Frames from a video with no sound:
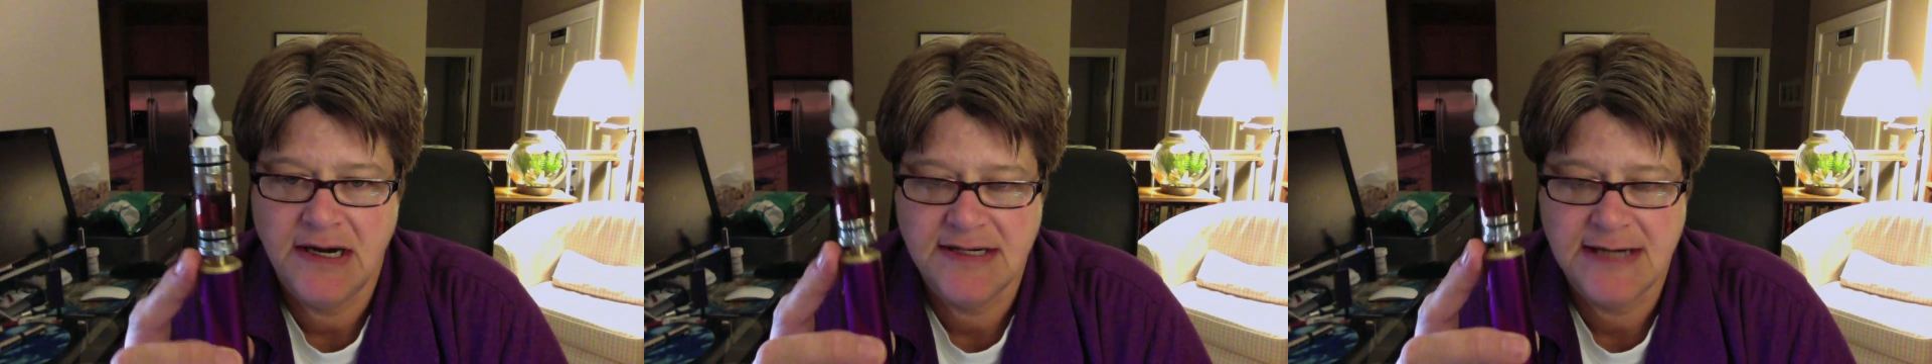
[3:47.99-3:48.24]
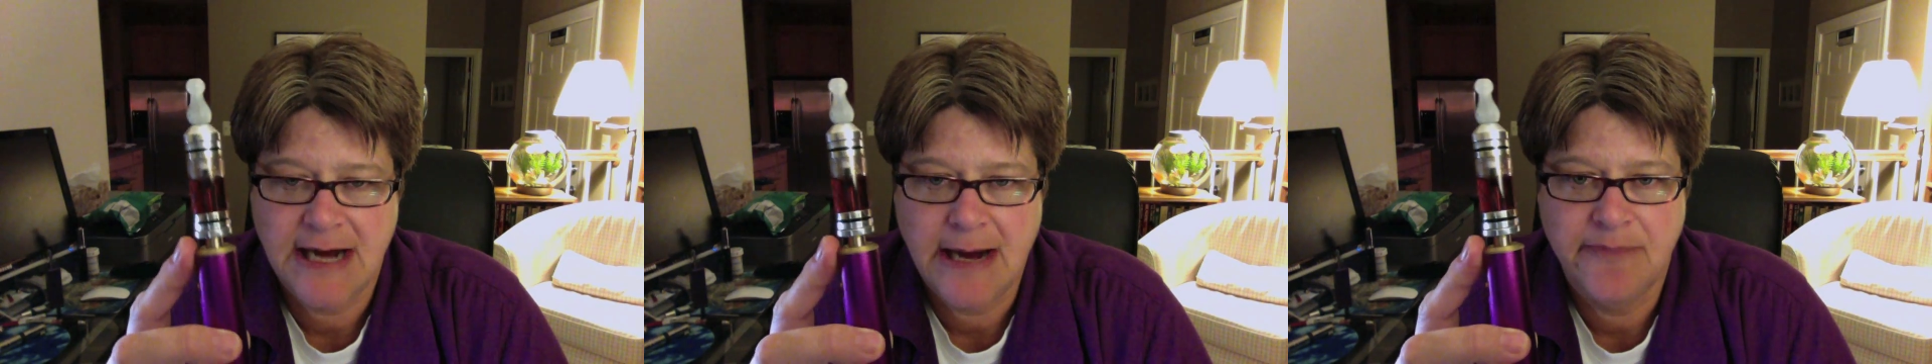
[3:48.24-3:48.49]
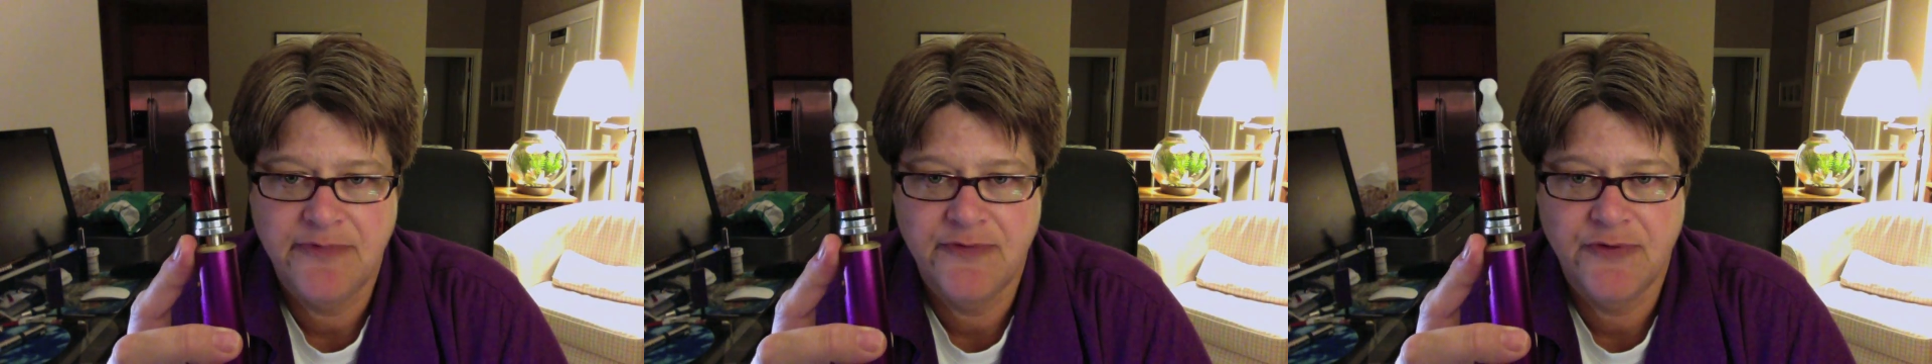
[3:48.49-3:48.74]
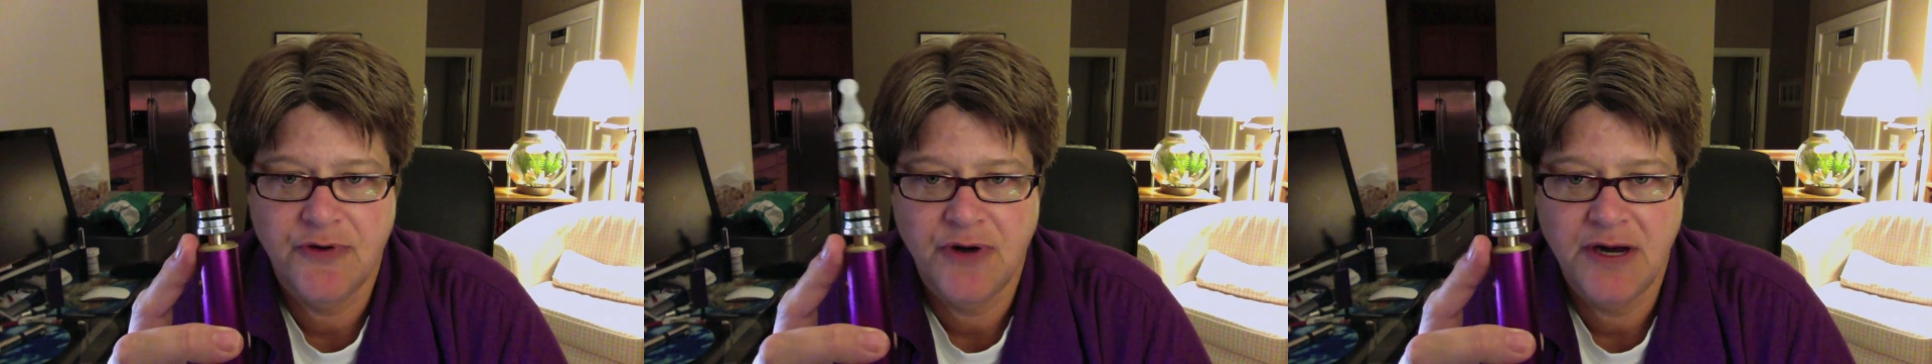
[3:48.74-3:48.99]
a top
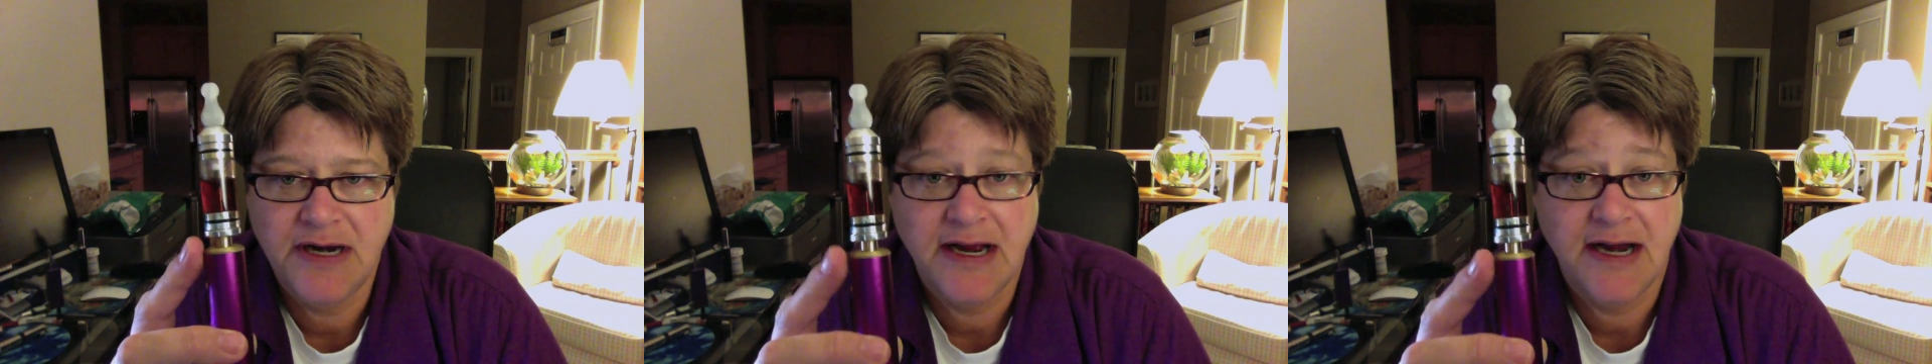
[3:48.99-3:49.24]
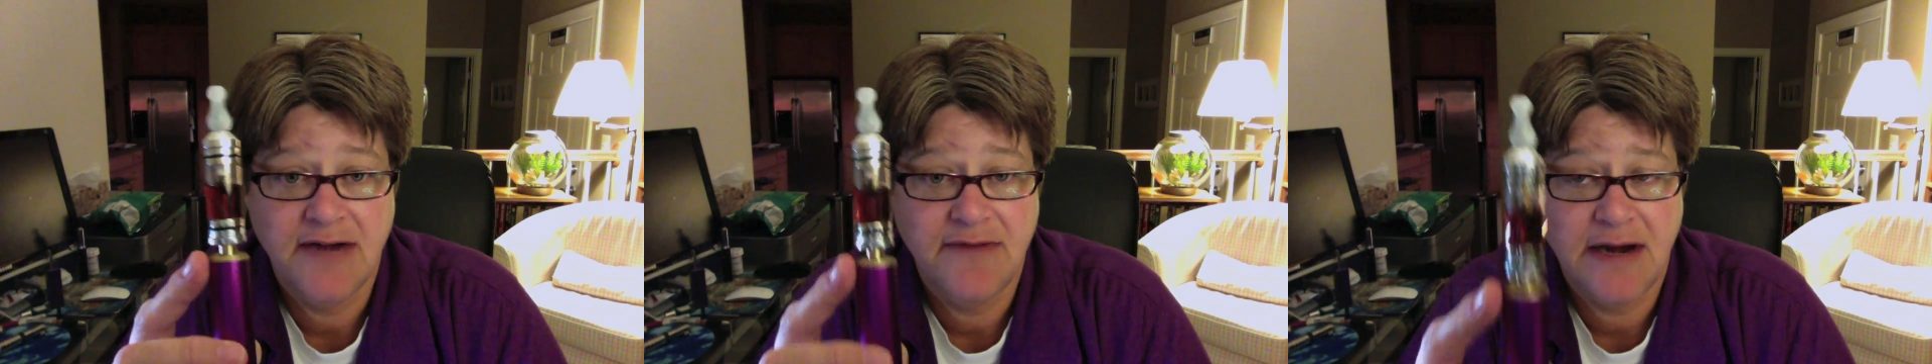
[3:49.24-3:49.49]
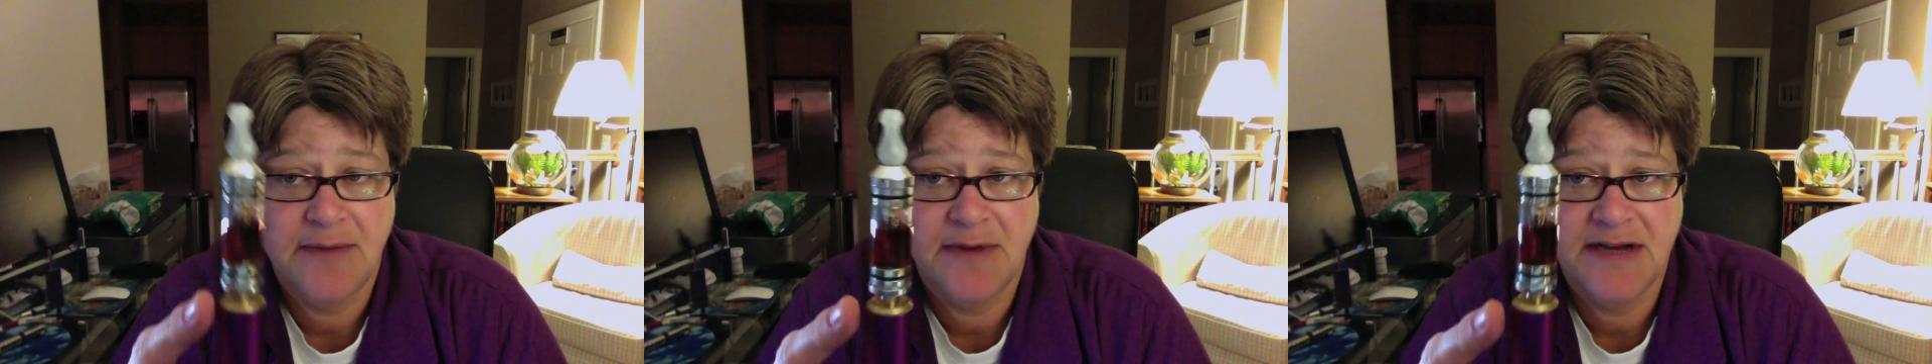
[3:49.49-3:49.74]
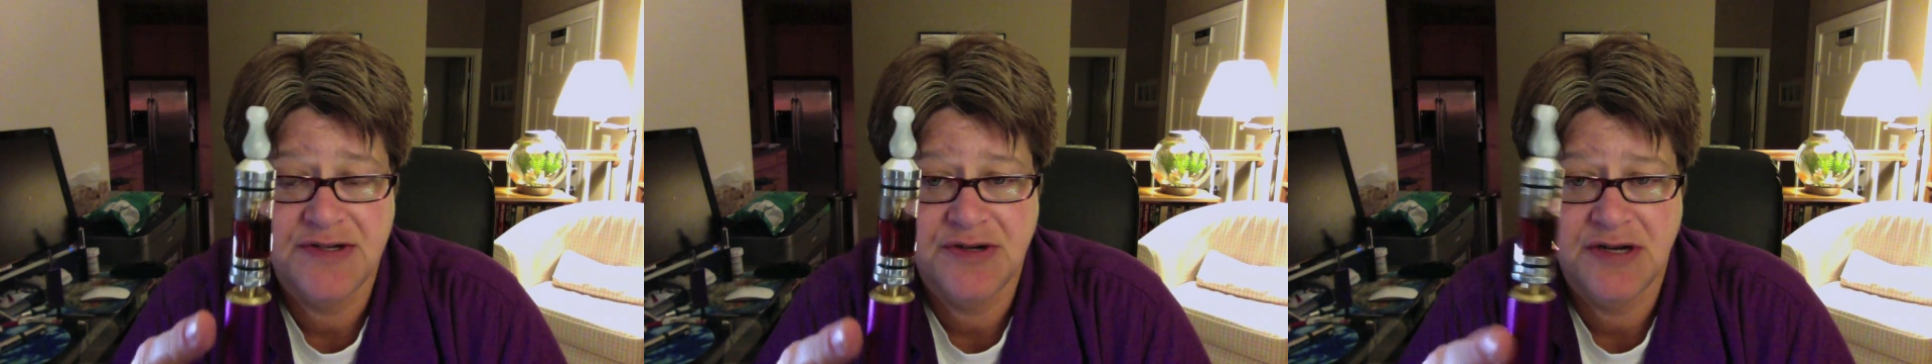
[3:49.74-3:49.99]
for any kind of
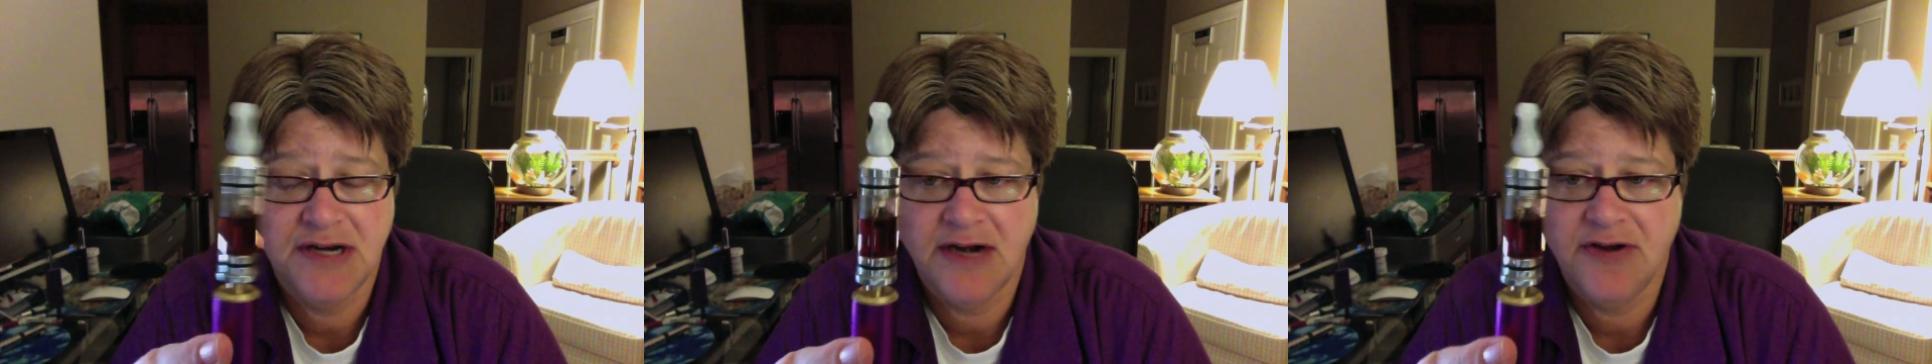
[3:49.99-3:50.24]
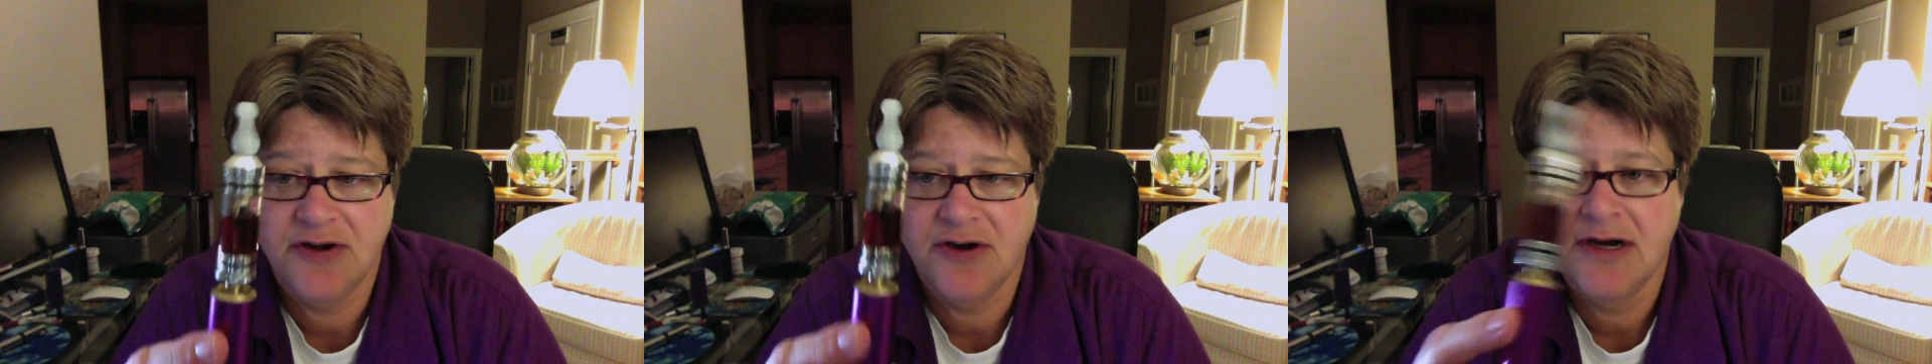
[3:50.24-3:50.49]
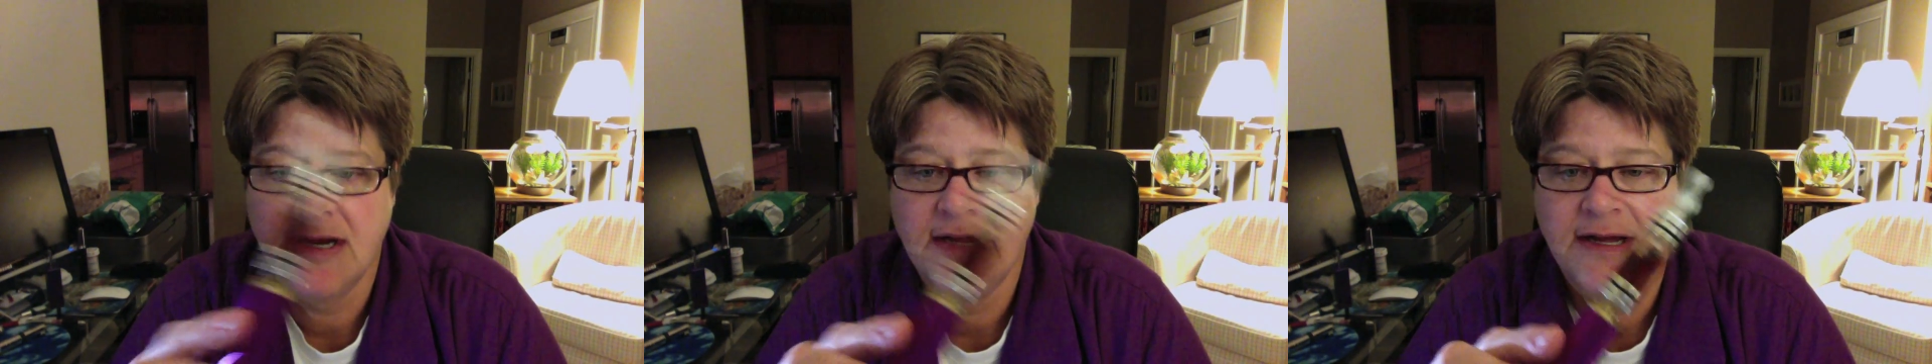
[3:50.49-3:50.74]
atomizer connector.